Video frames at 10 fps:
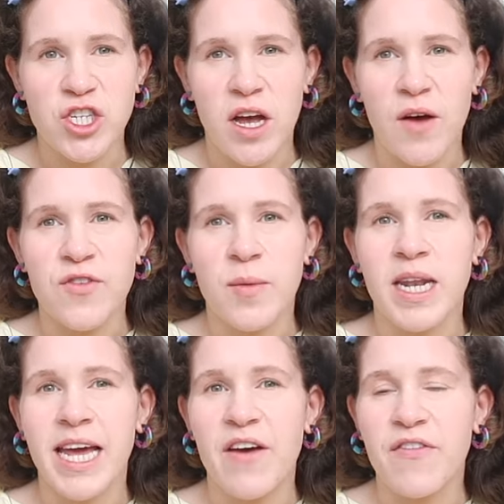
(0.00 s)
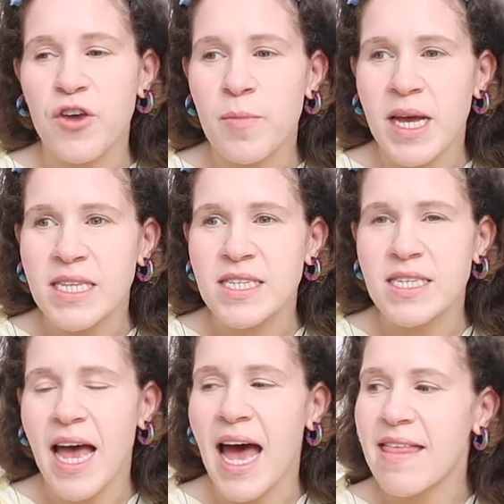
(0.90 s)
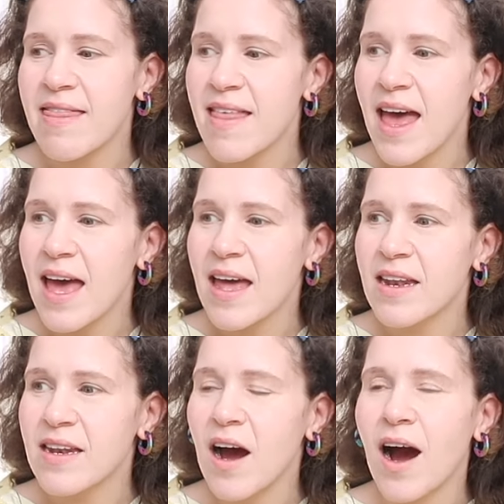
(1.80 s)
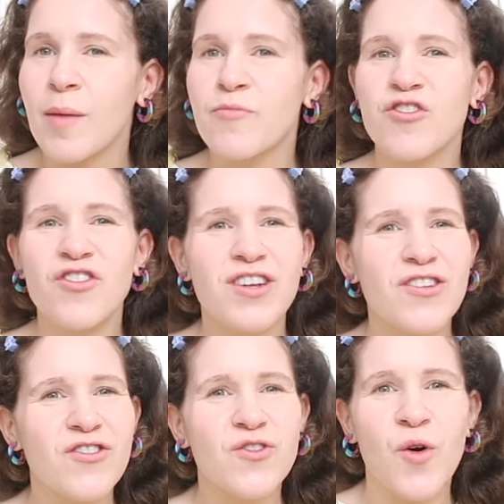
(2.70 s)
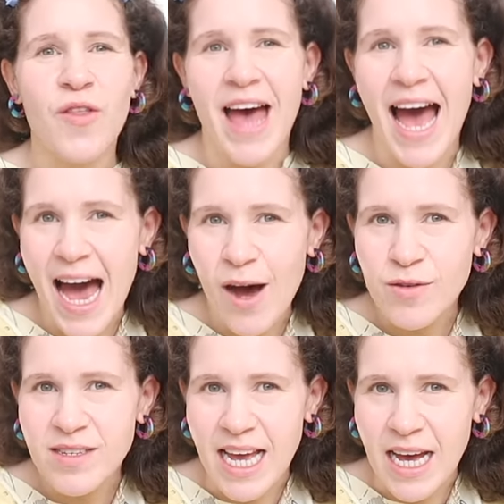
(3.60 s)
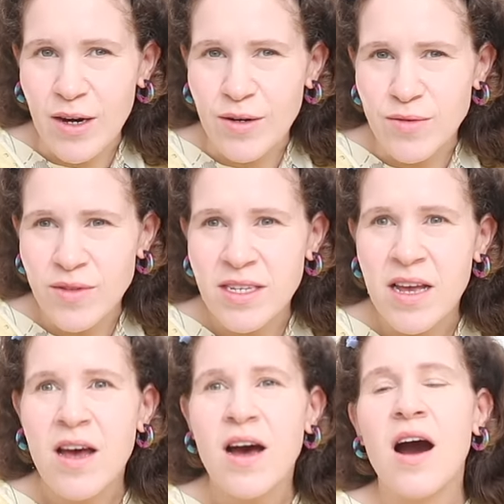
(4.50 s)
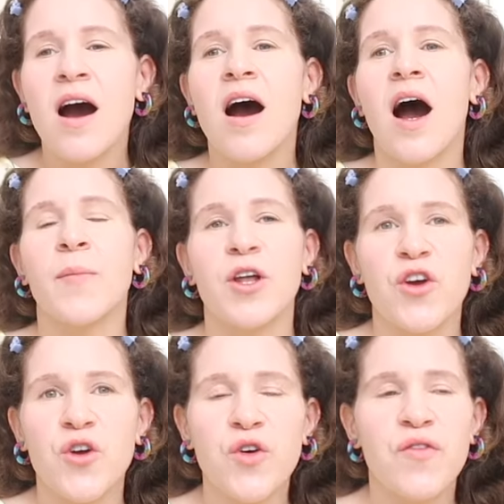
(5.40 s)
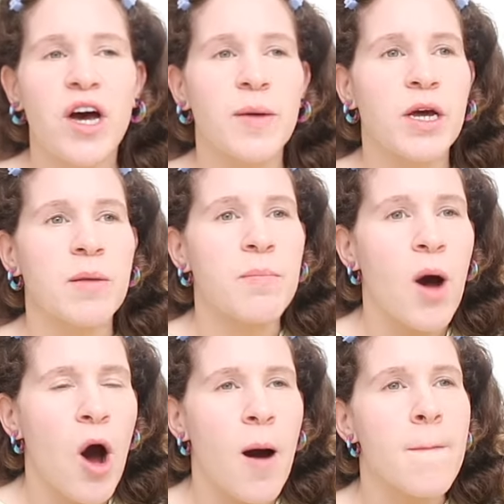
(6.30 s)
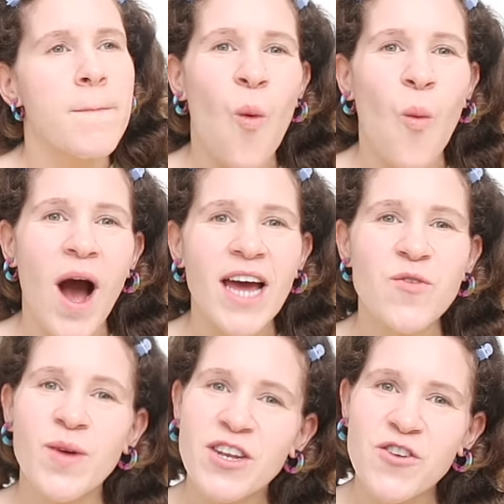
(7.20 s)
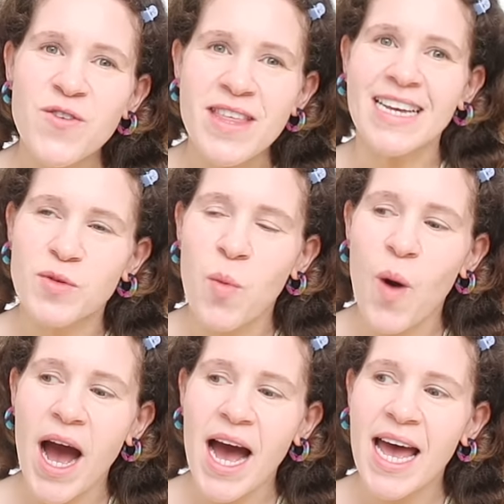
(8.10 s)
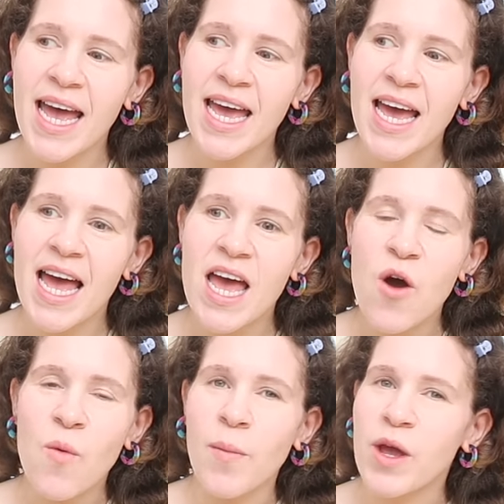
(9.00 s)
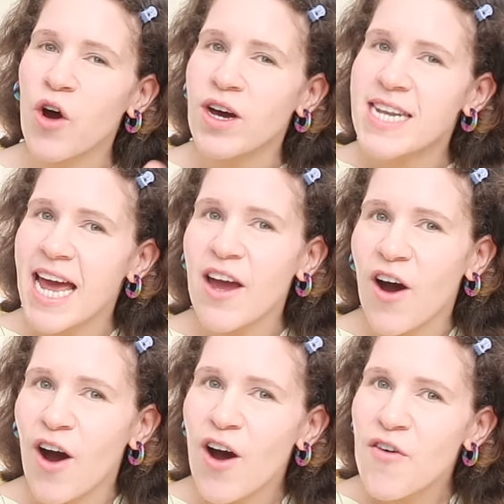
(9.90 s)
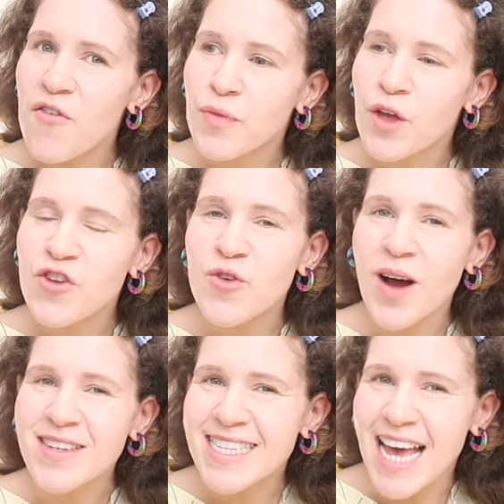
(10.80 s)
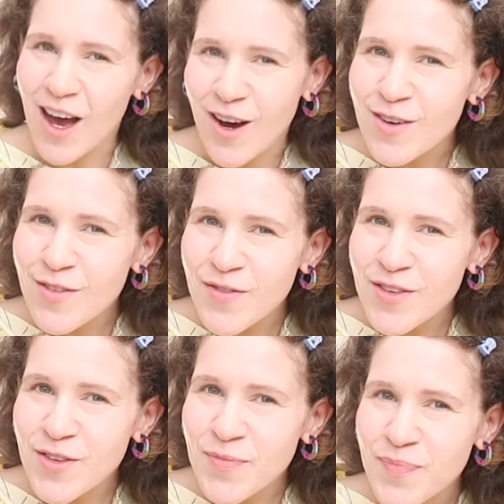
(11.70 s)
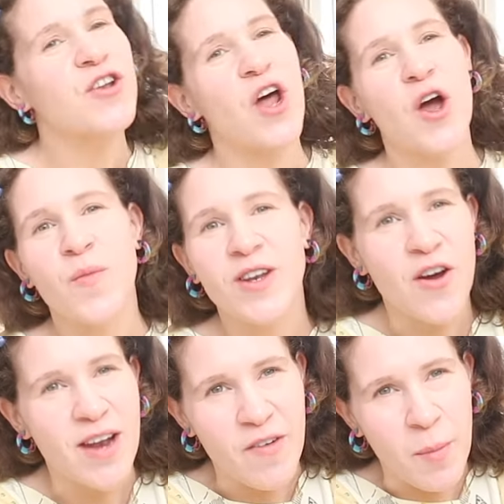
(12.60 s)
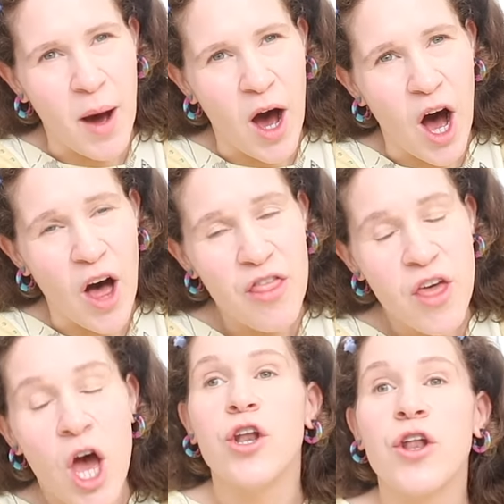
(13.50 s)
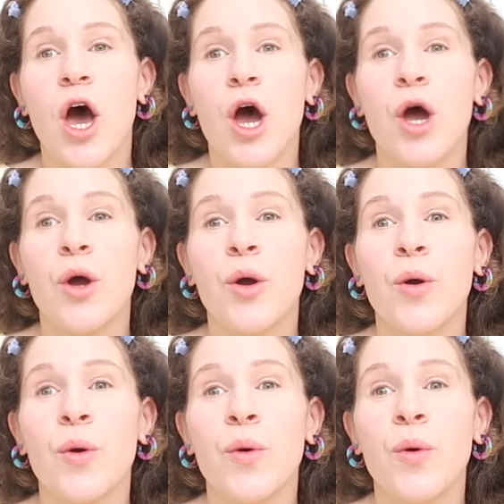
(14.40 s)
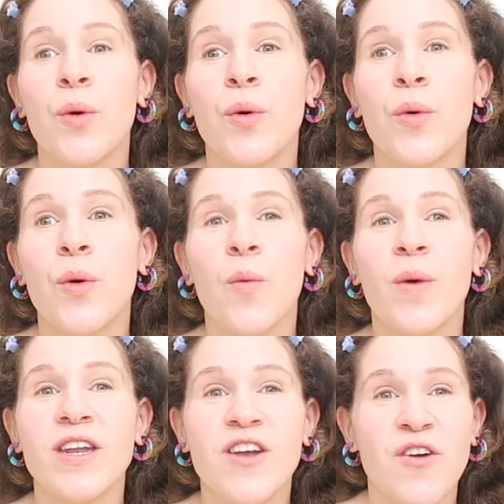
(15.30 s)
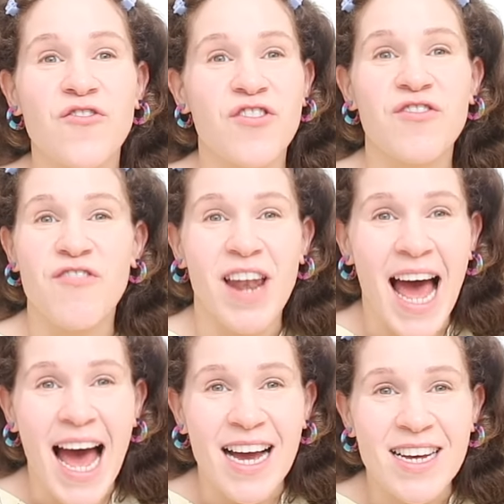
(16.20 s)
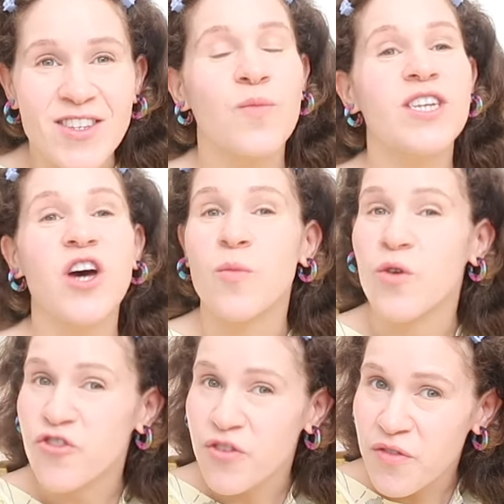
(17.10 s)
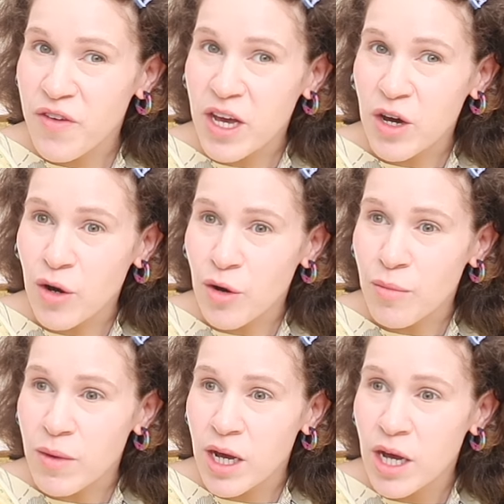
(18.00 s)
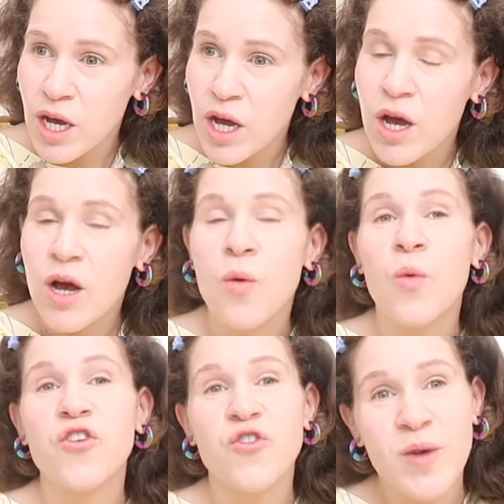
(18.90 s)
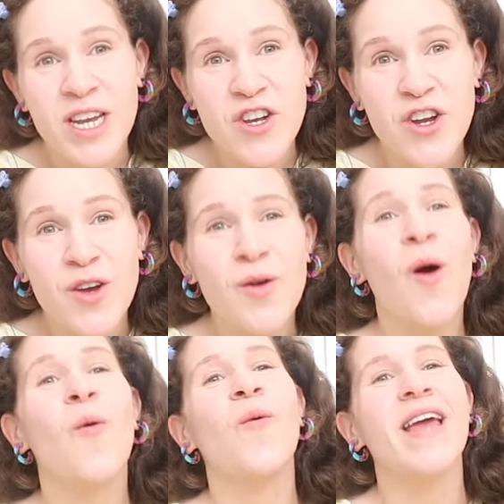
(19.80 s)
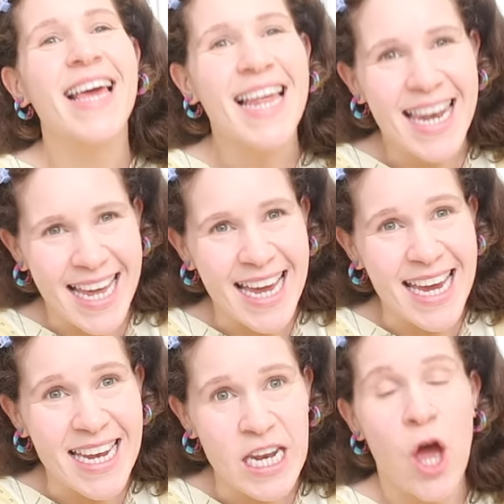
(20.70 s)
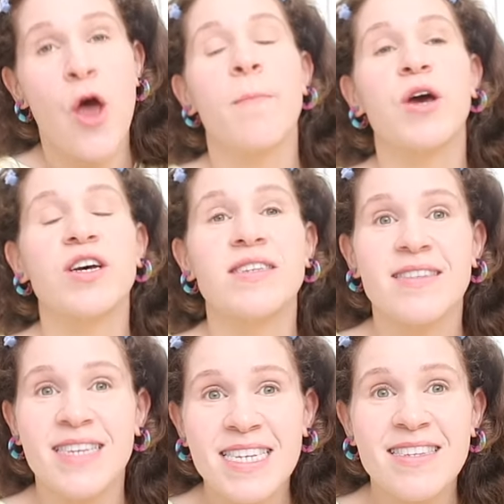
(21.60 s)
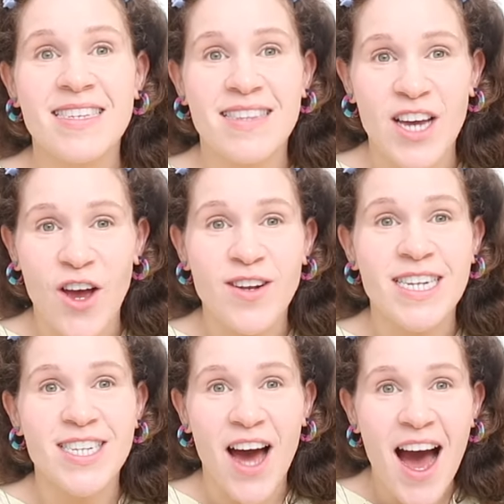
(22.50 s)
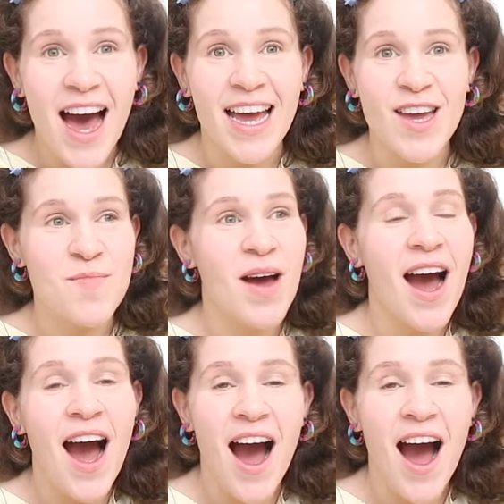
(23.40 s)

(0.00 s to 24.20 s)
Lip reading: stuff. So I'm gonna get a few bits and then I'm just gonna sort the house out. I'm gonna hoover, I'm gonna mop. Why do we do this? Why, when we've got a day off to ourselves? No, we don't have a bath. No, we don't just relax. We don't watch a film. What do? We clean, because this is the only time